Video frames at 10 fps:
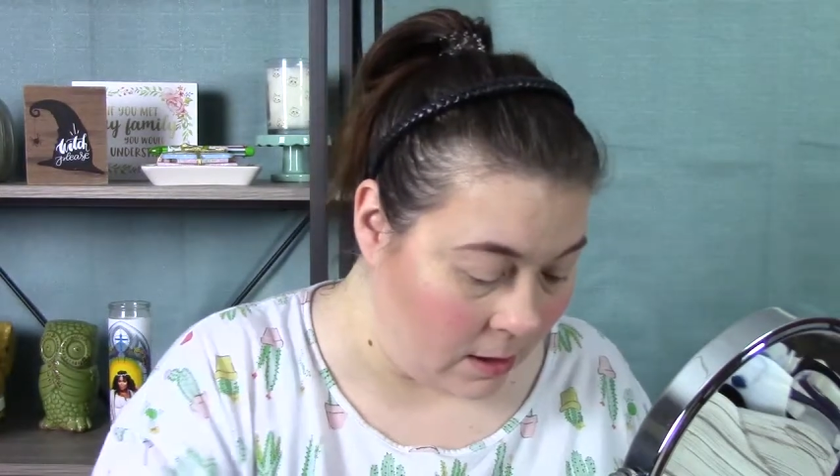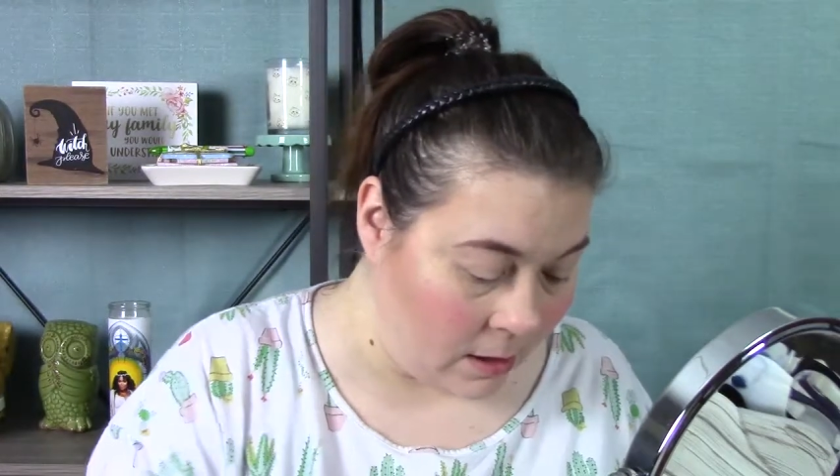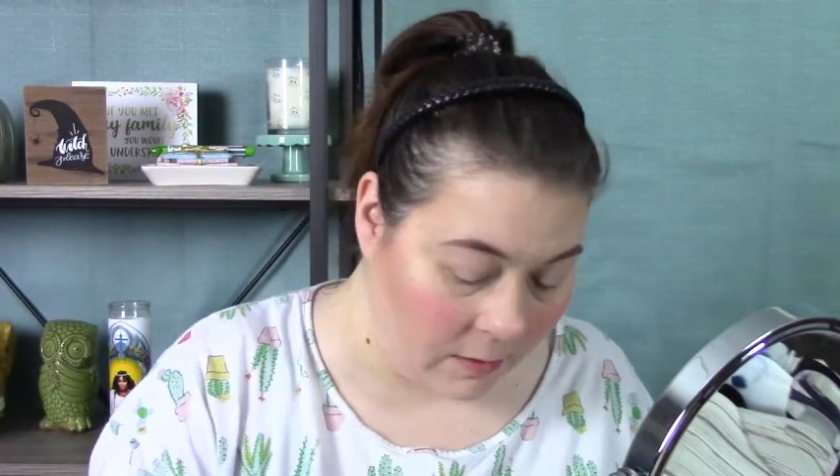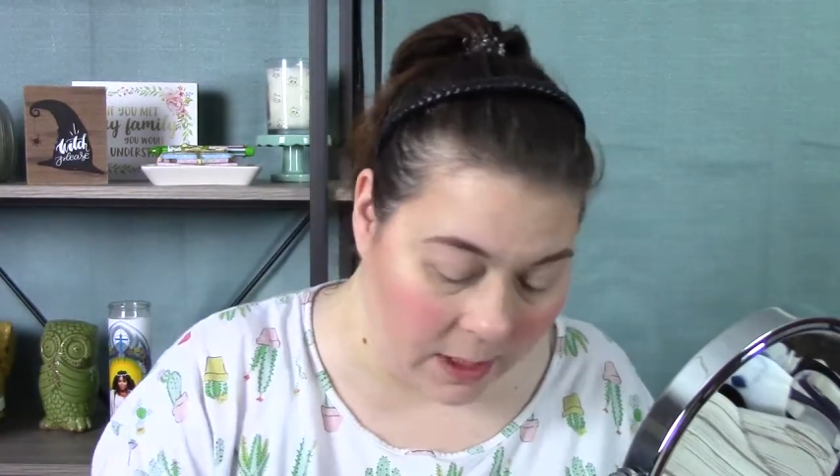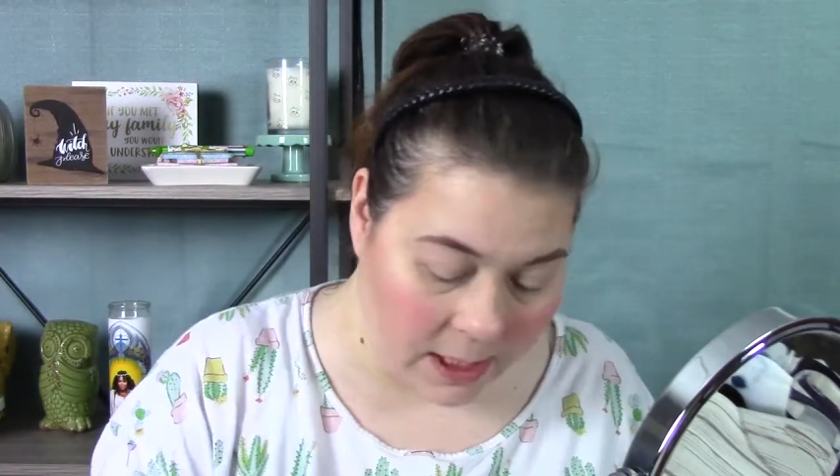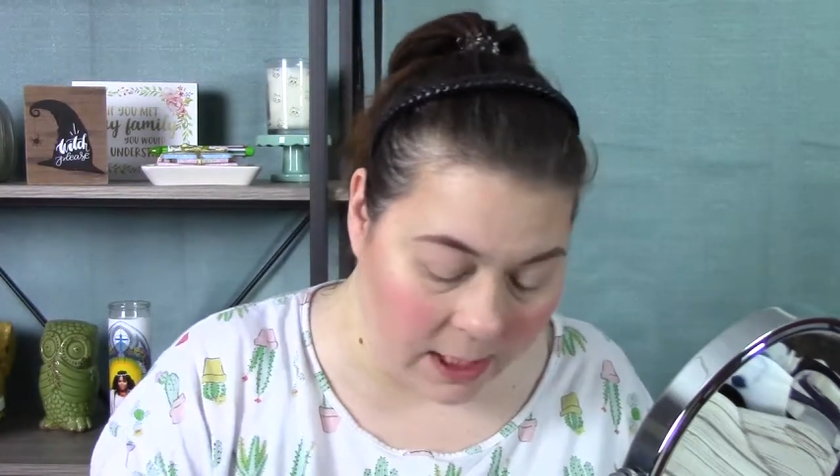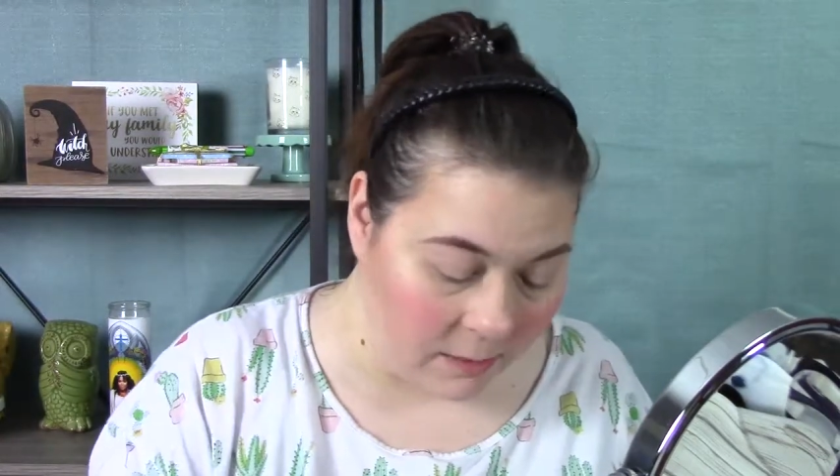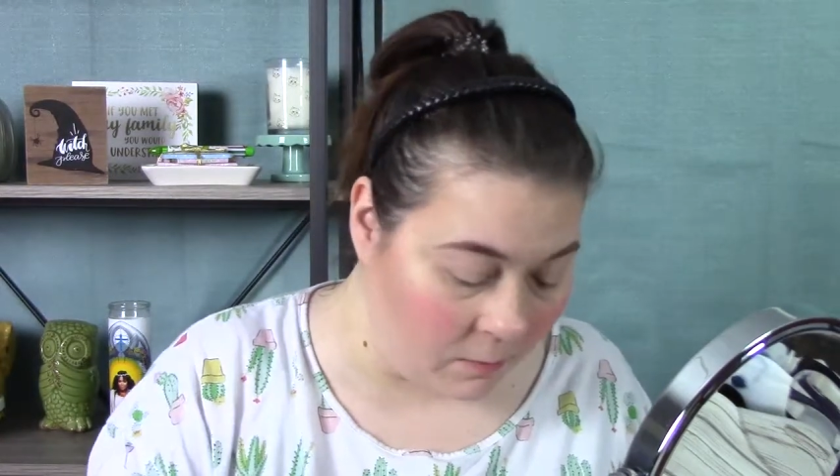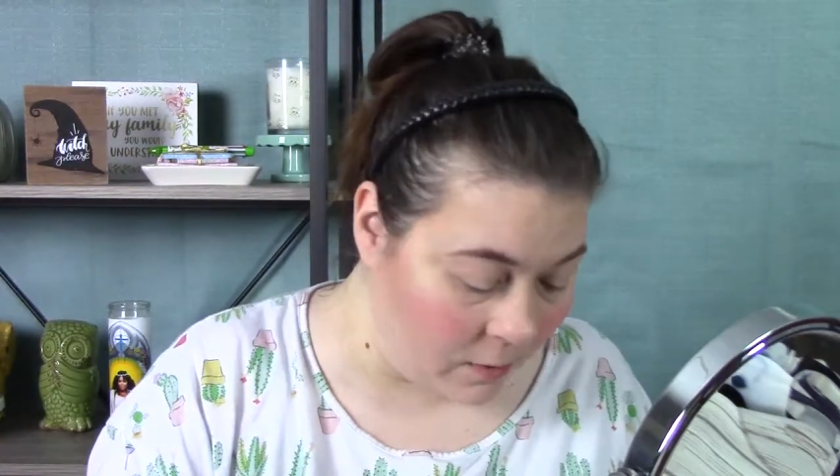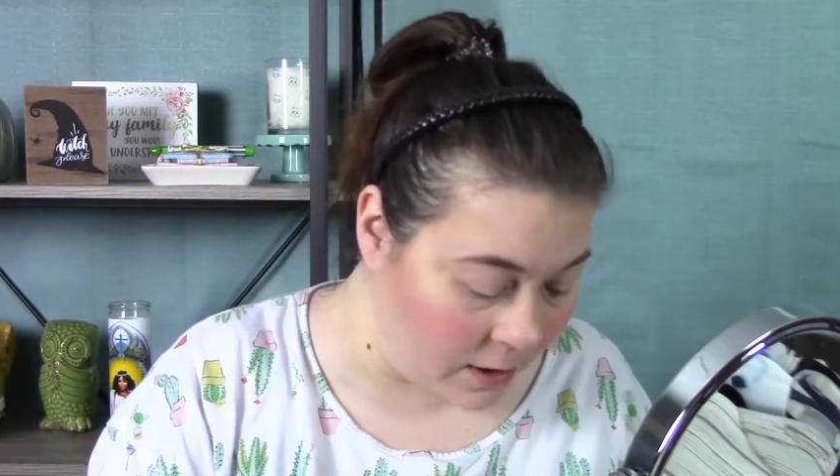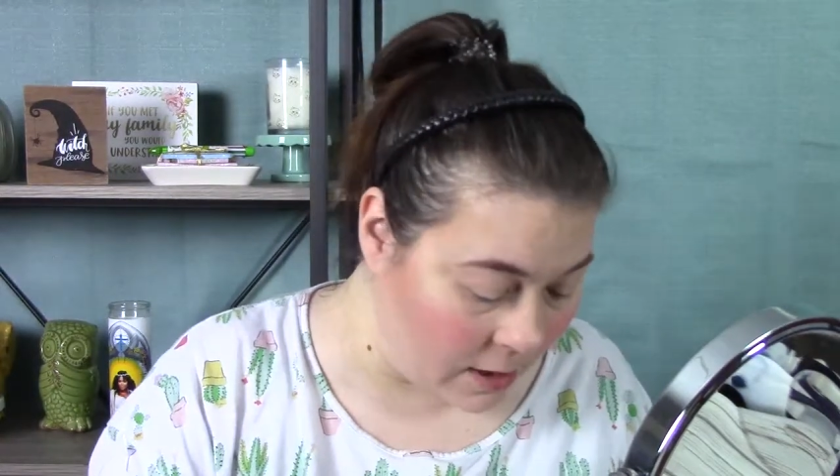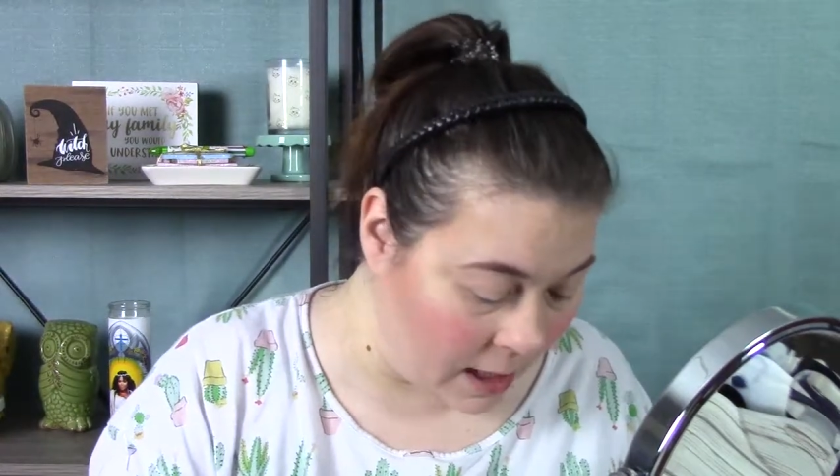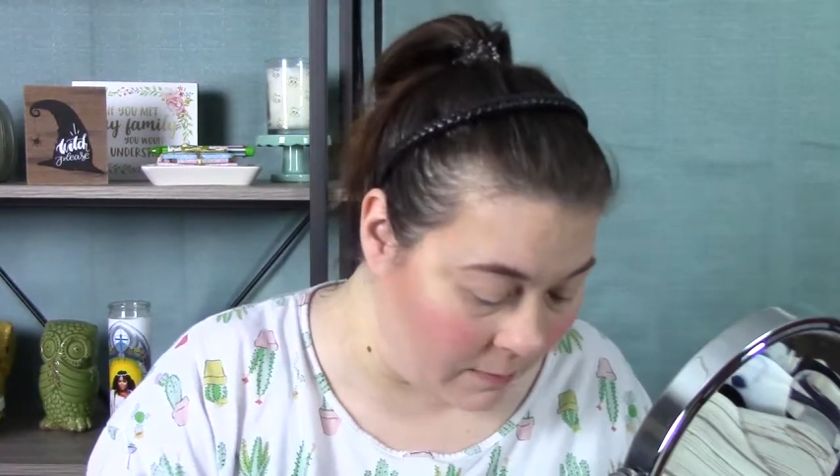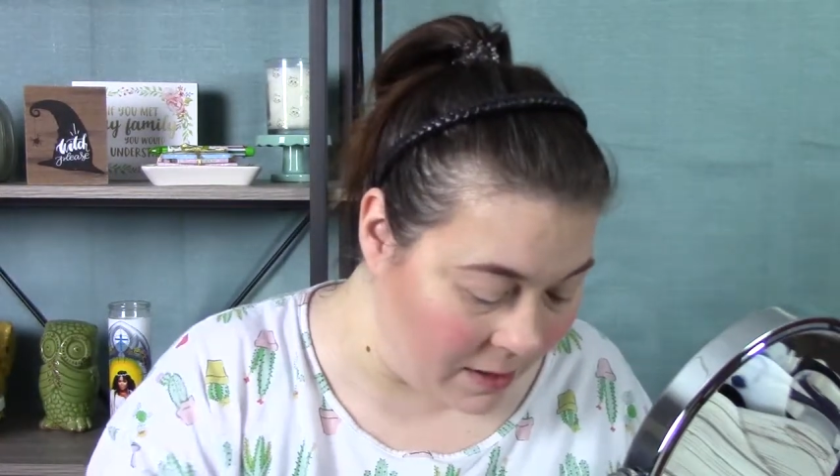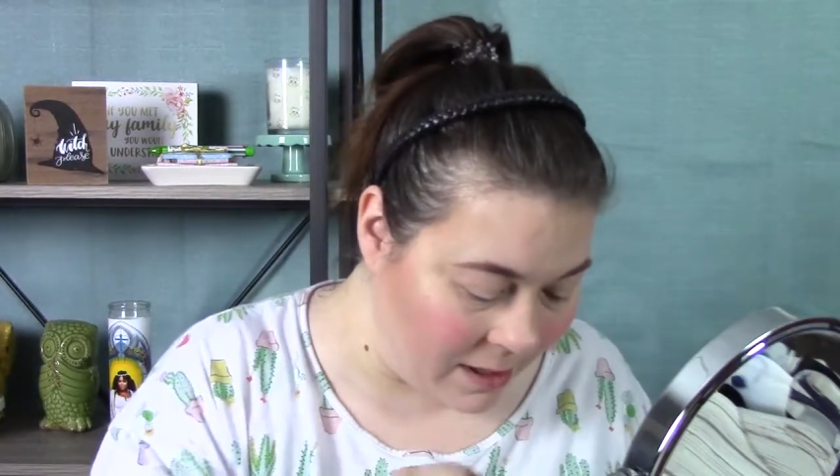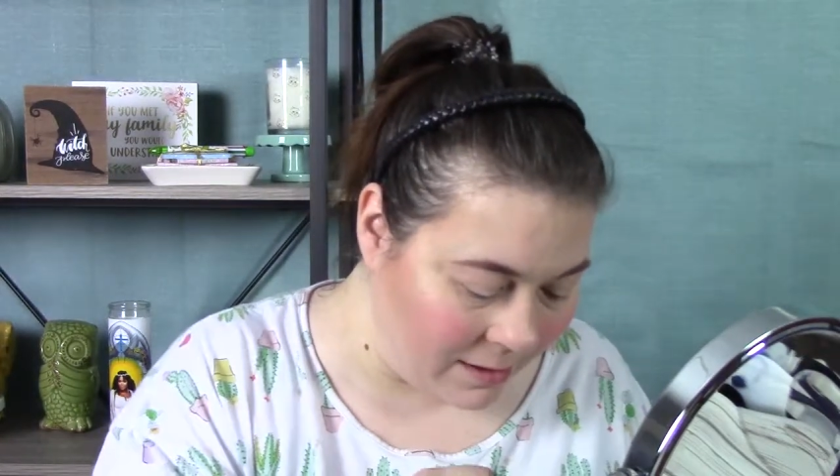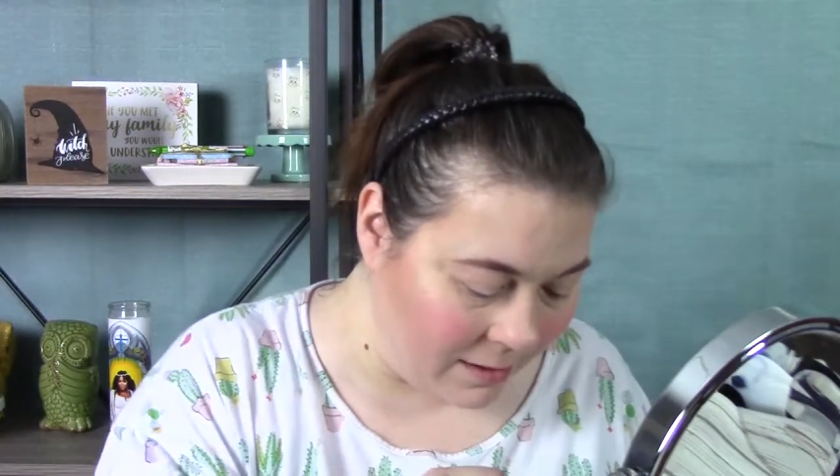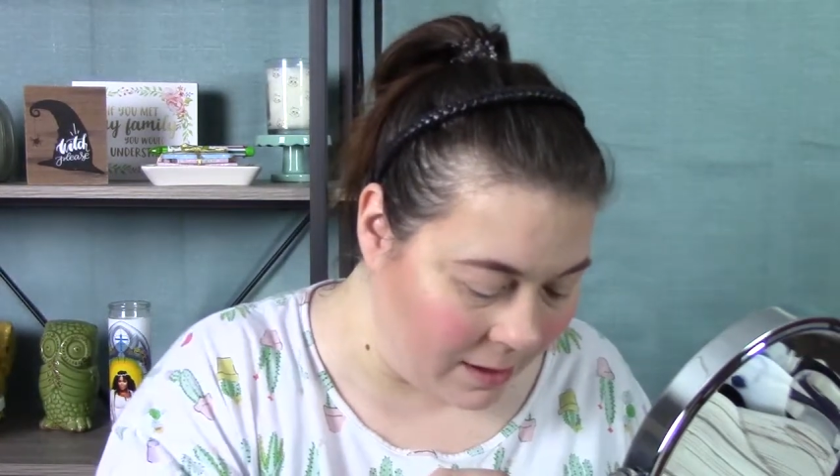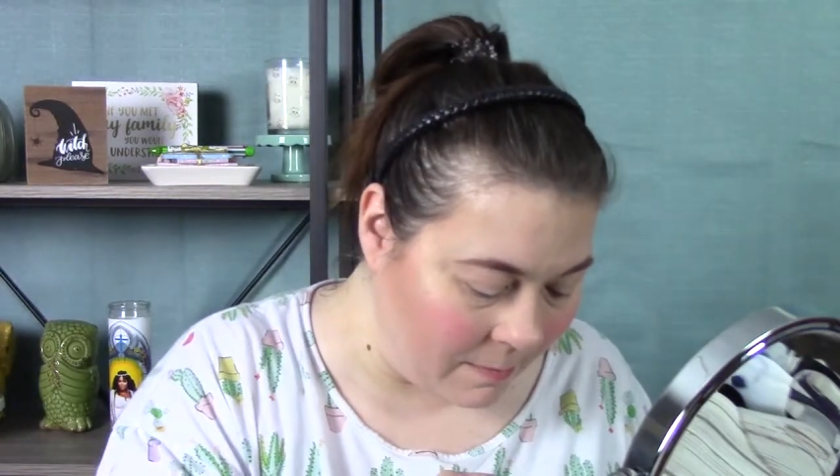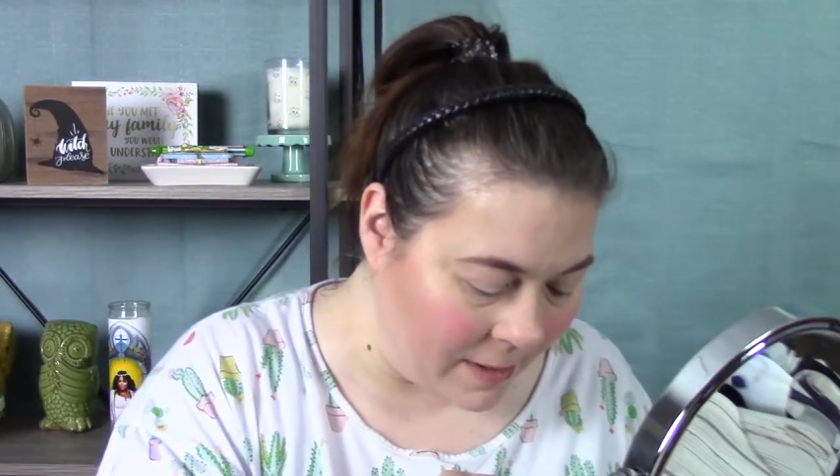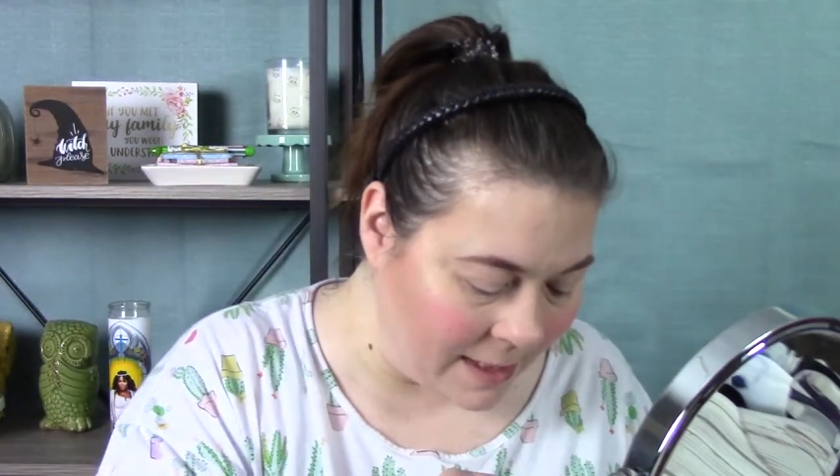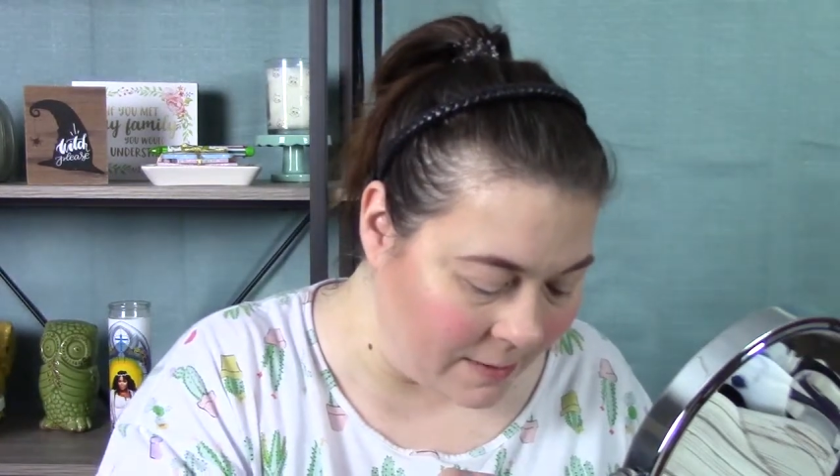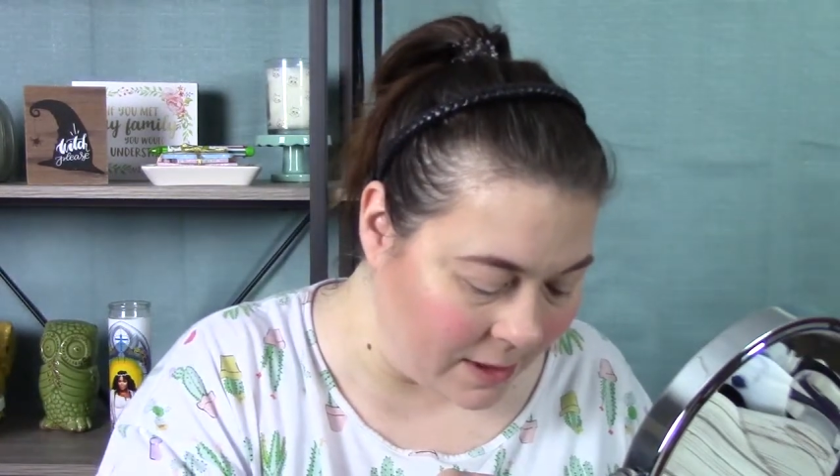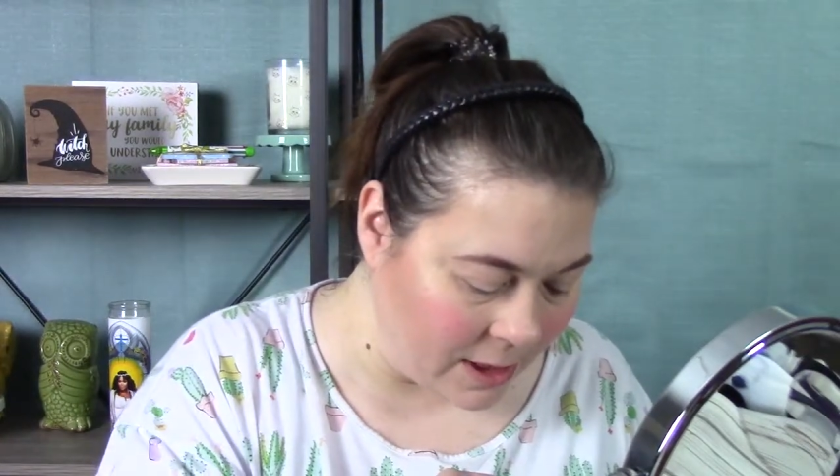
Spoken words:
Okay, I'm not gonna mess with